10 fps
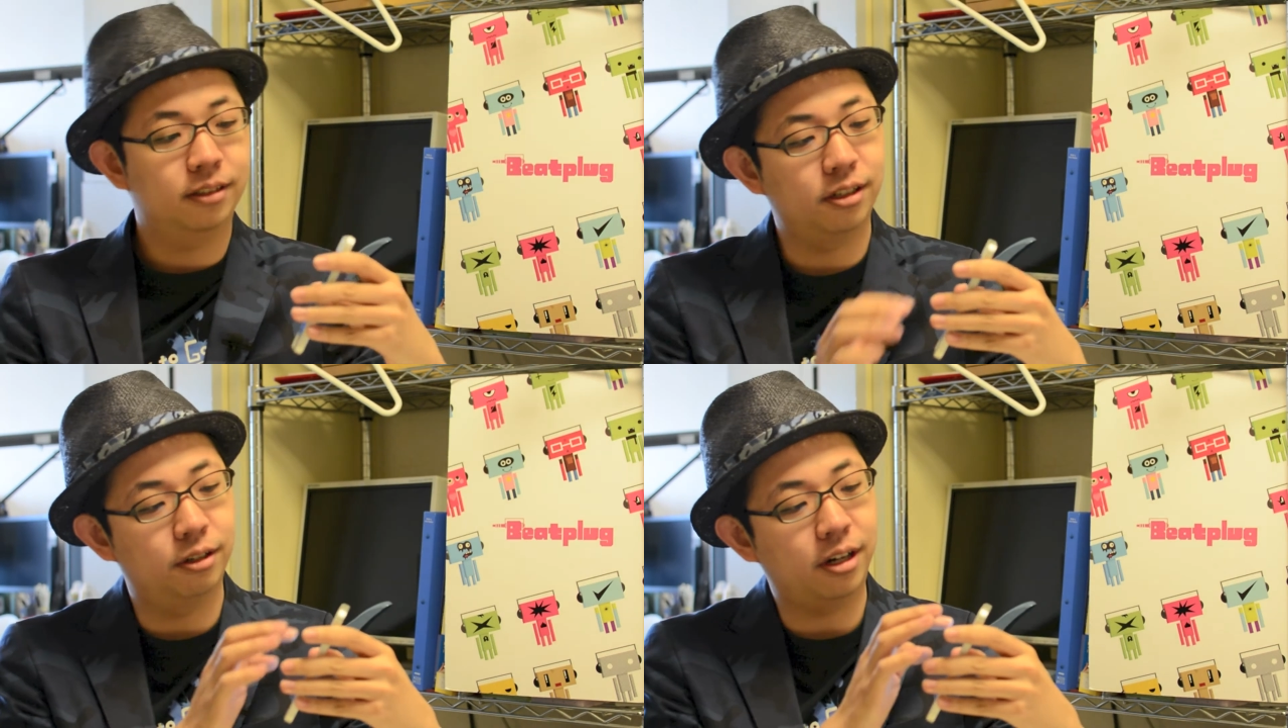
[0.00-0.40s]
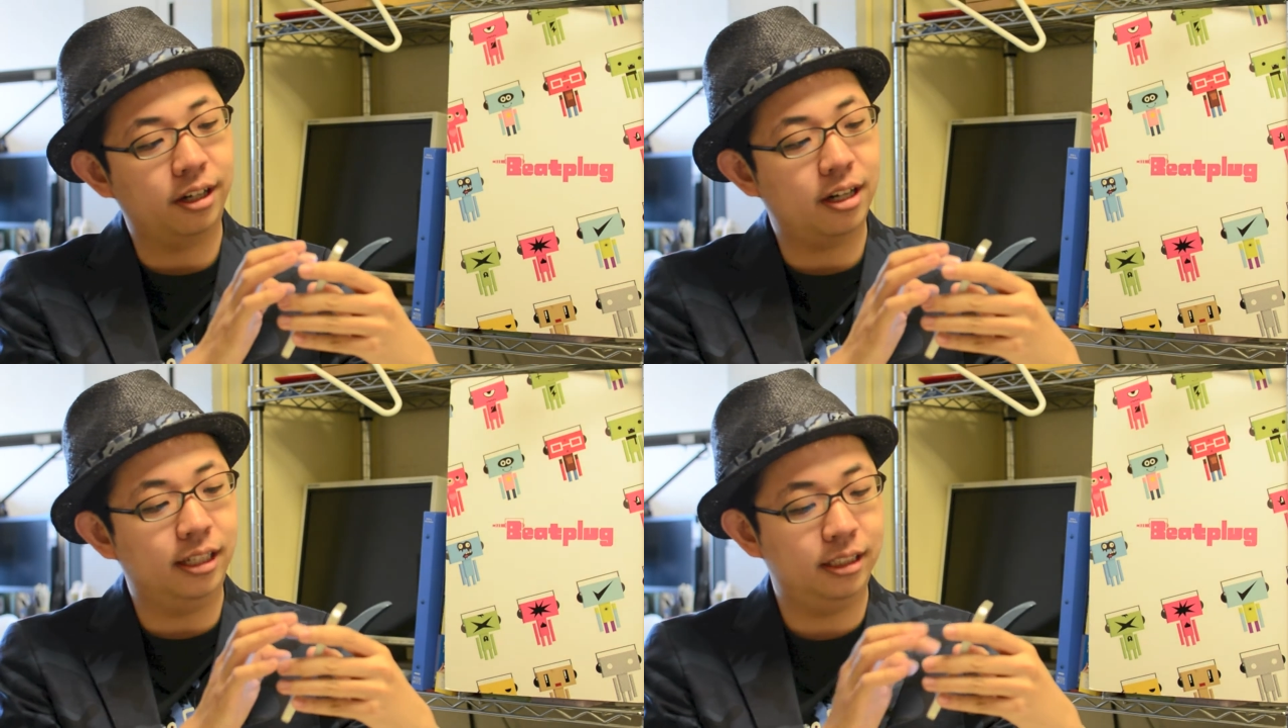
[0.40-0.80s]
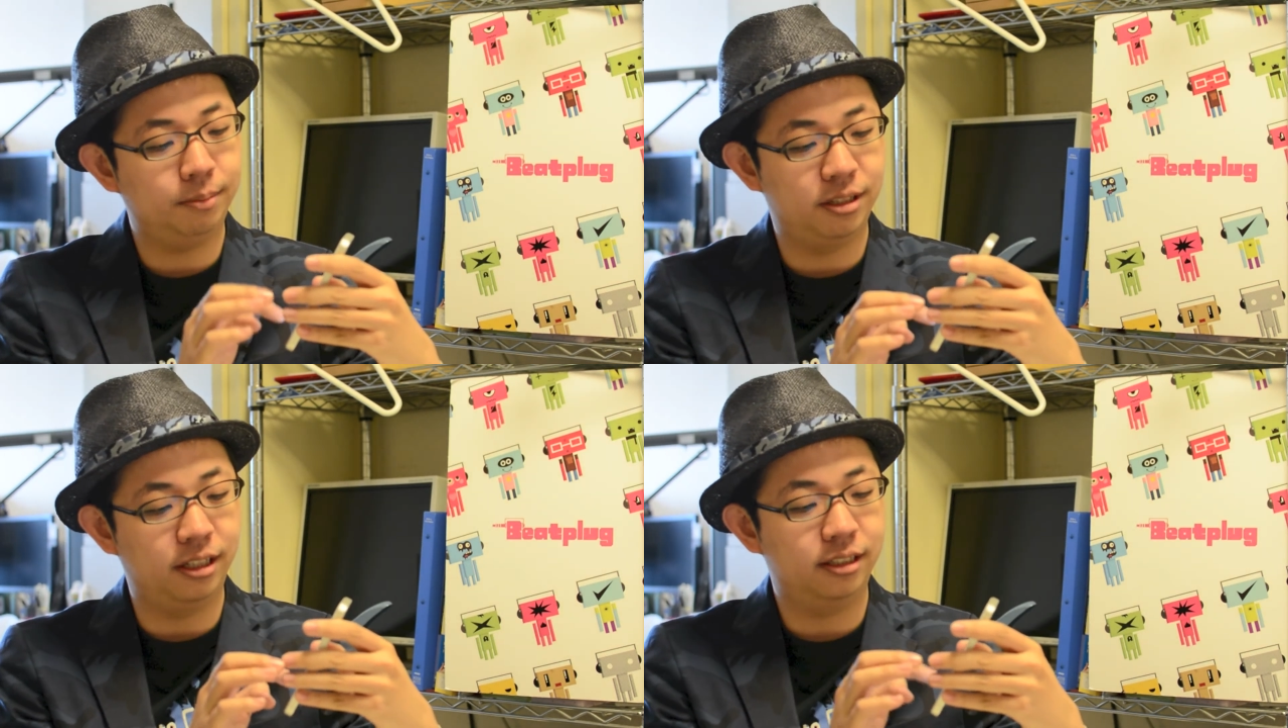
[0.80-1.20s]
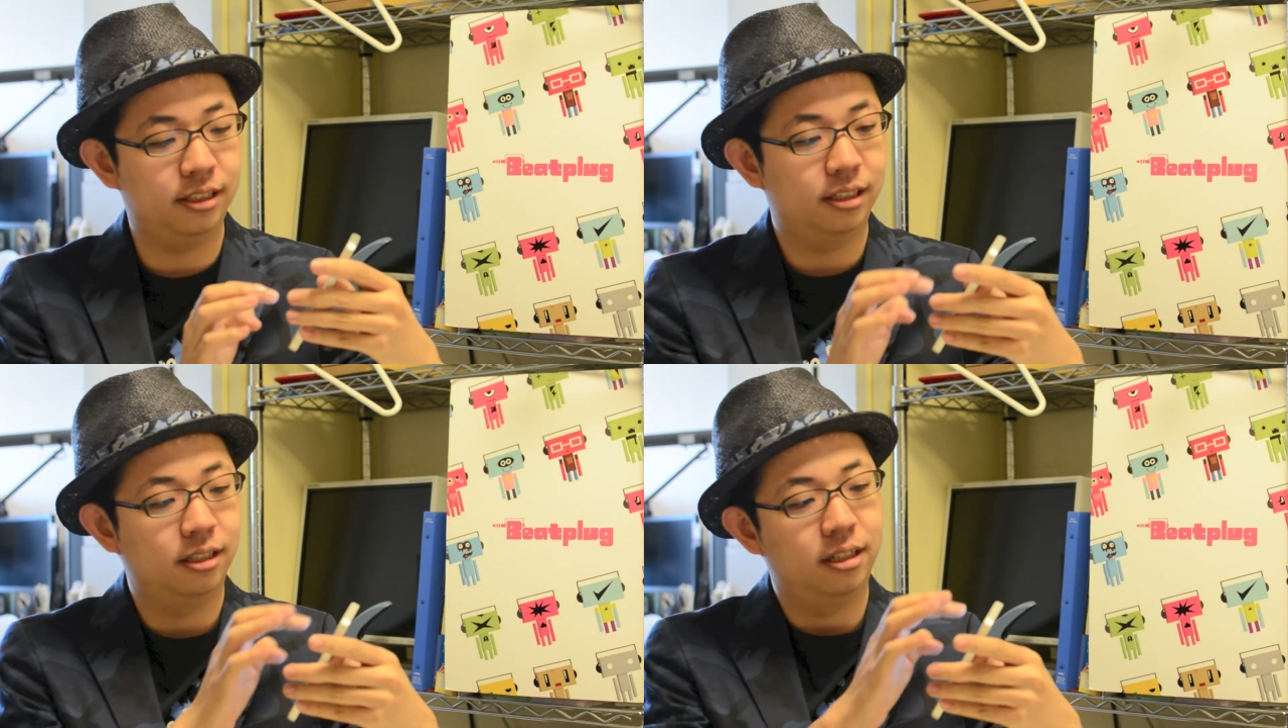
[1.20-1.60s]
So our concept
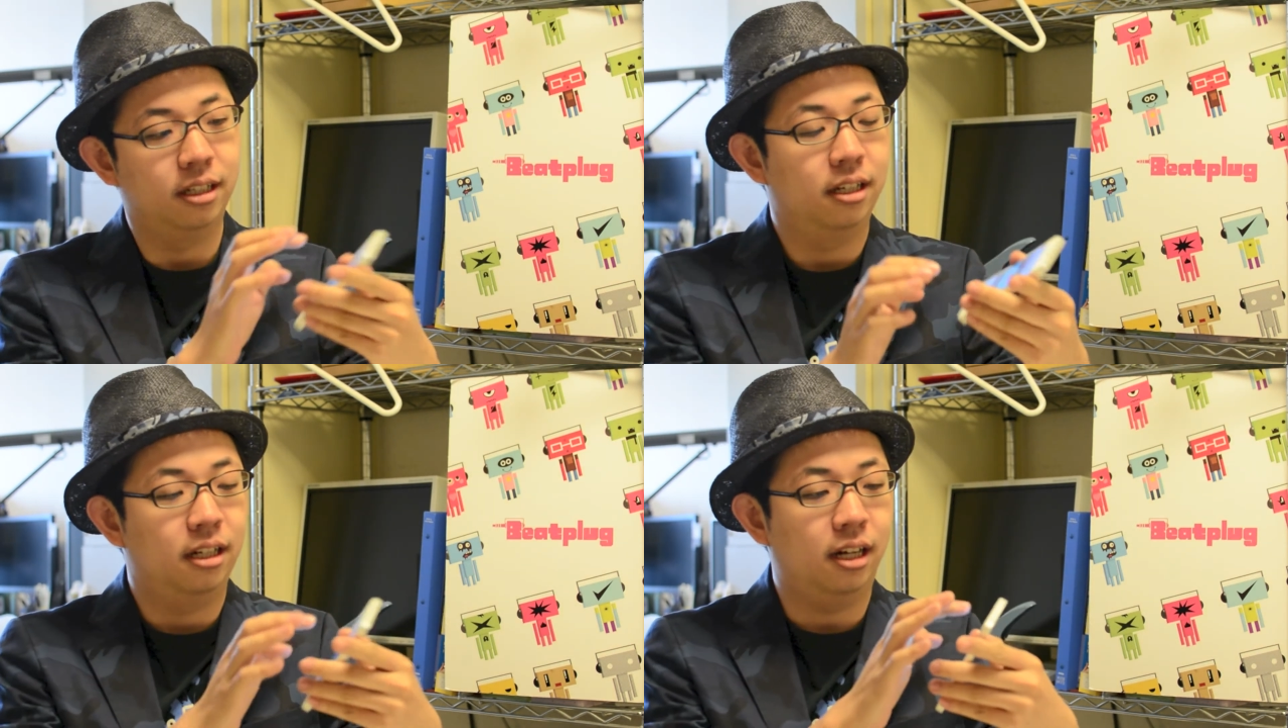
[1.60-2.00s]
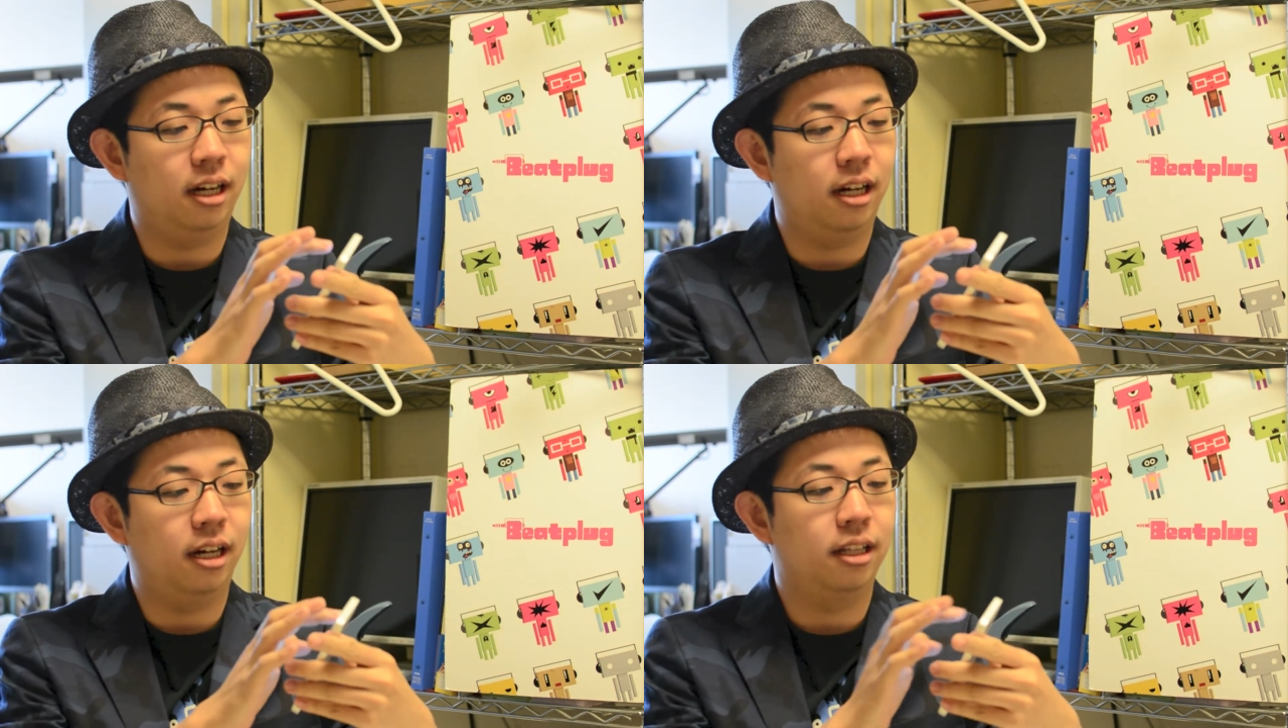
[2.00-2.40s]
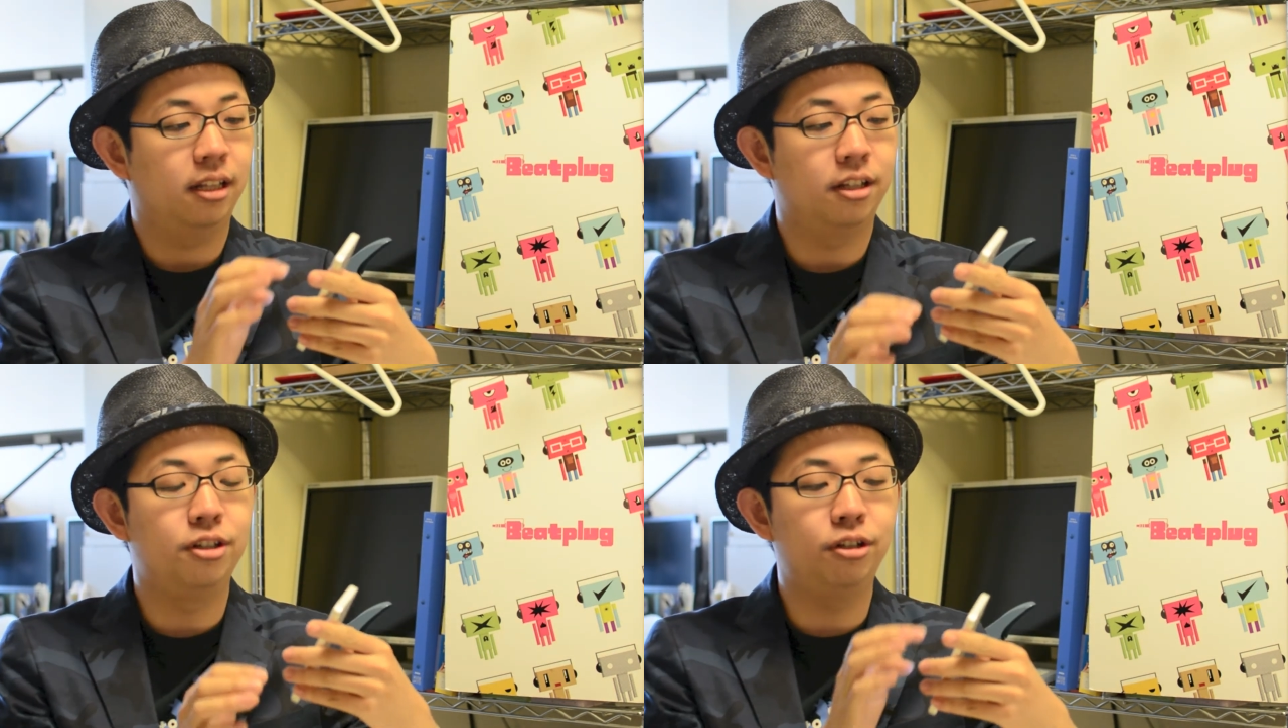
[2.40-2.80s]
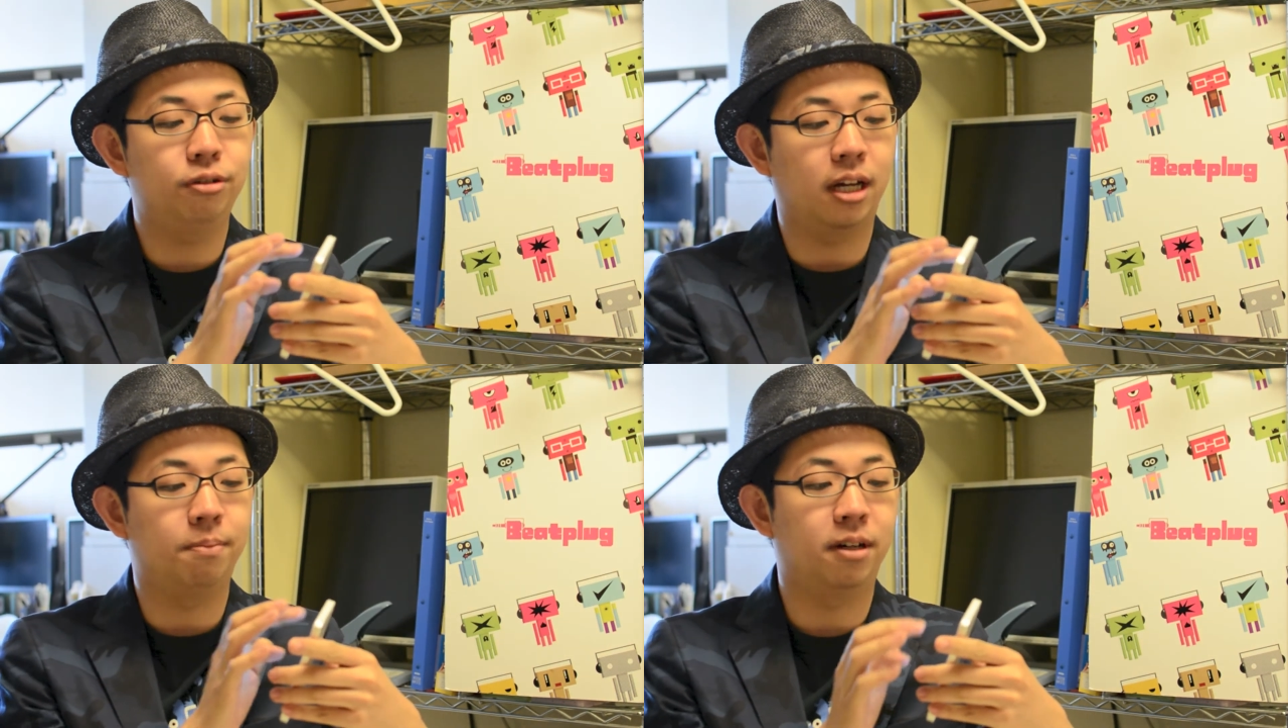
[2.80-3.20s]
is the new
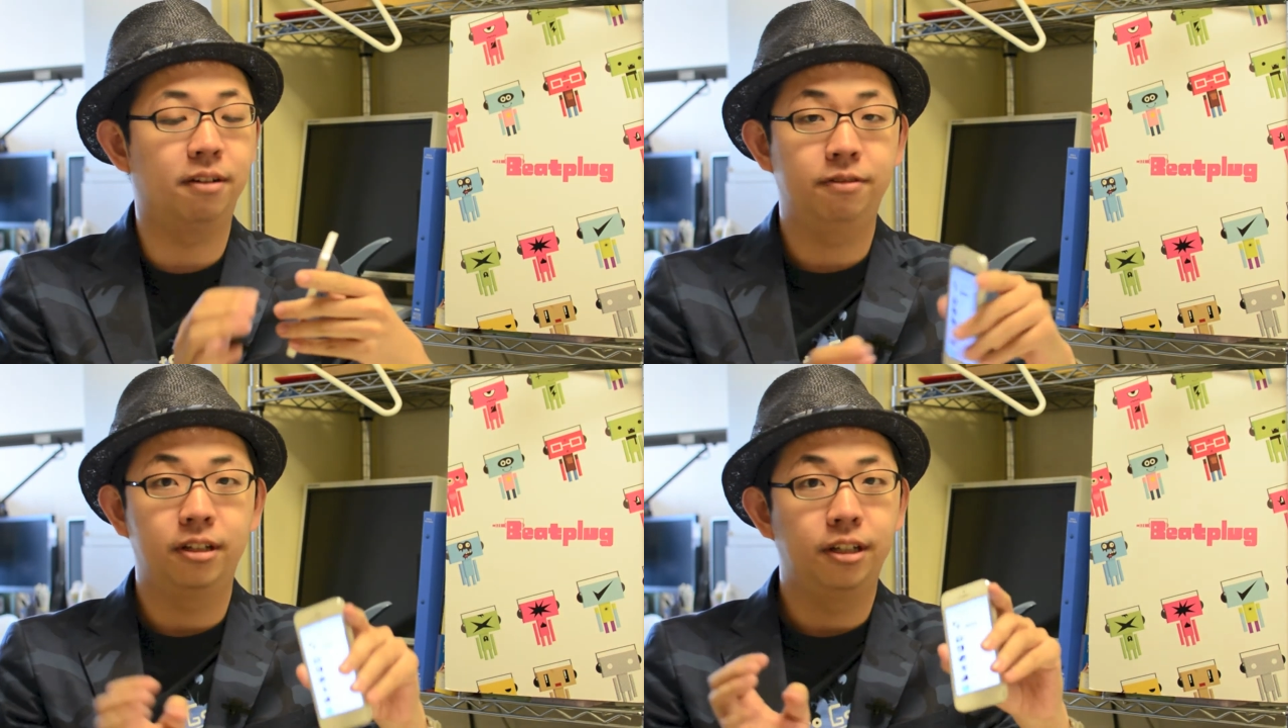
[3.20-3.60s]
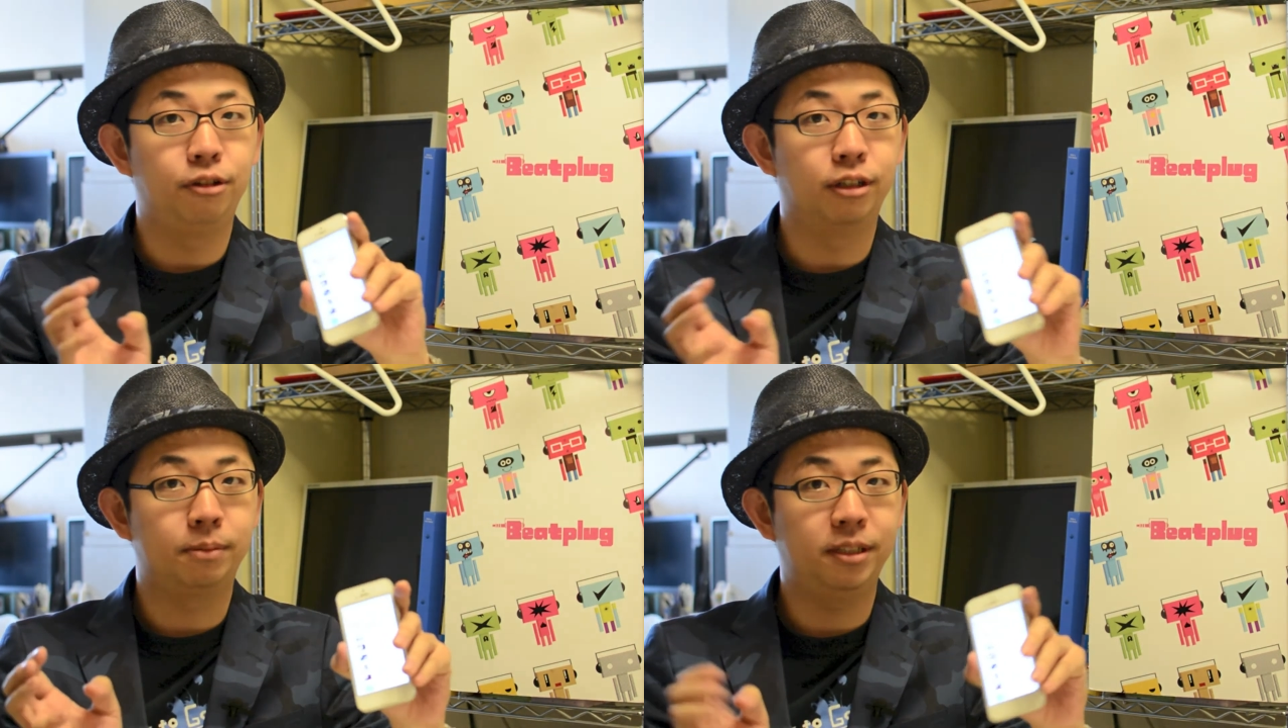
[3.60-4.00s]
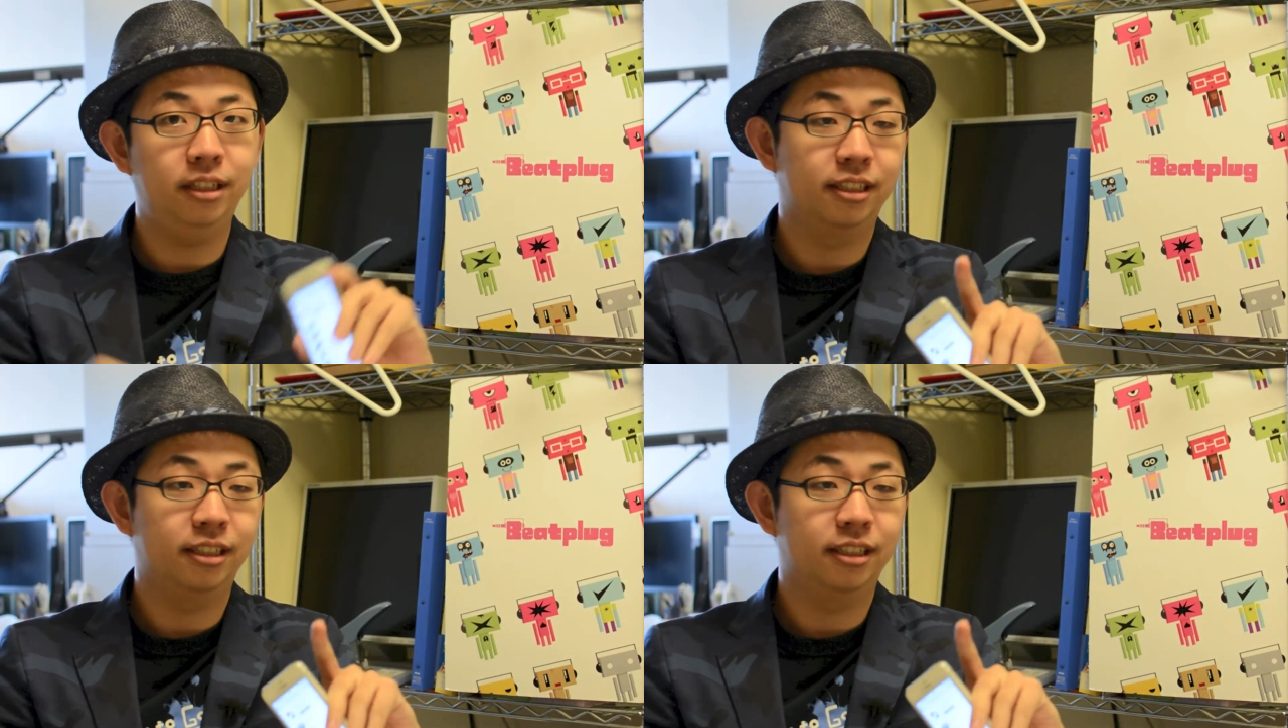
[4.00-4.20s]
type of USB,